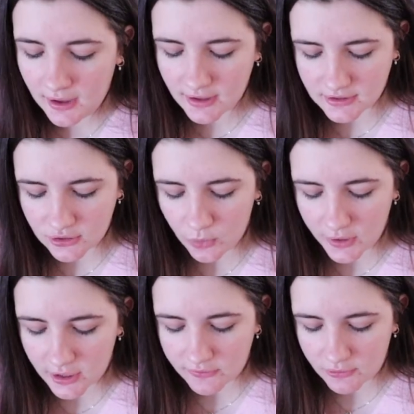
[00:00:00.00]
That's a little
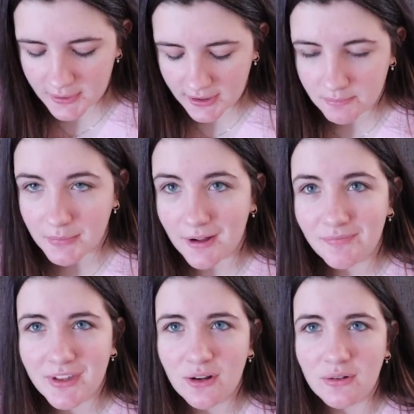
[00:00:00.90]
weird for me,
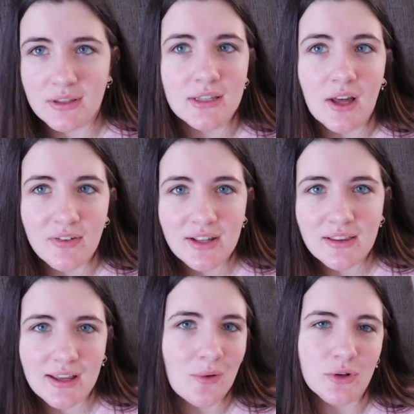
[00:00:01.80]
but I don't love it.
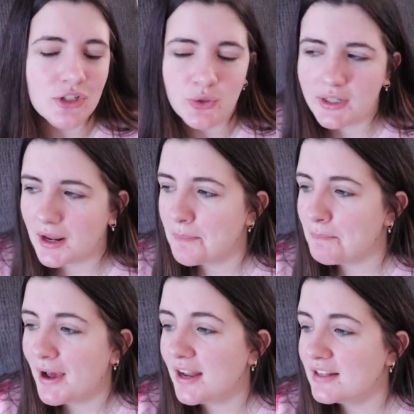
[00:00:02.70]
Like, I wouldn't do it again, but